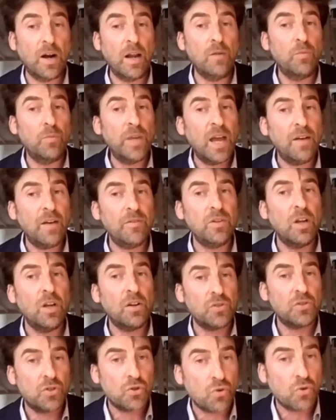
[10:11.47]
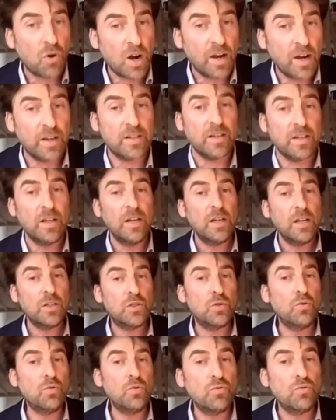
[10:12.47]
And we have not tried
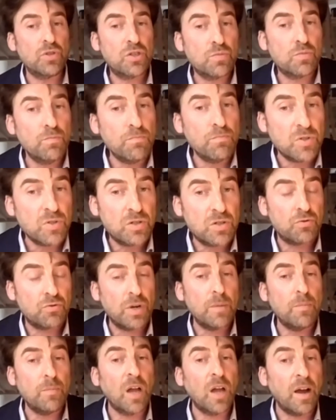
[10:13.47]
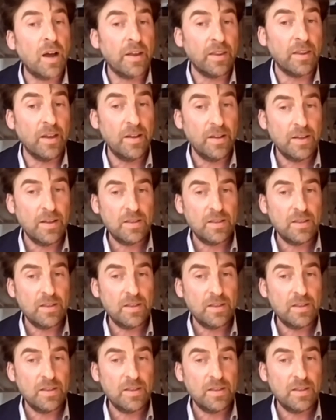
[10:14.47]
to streamline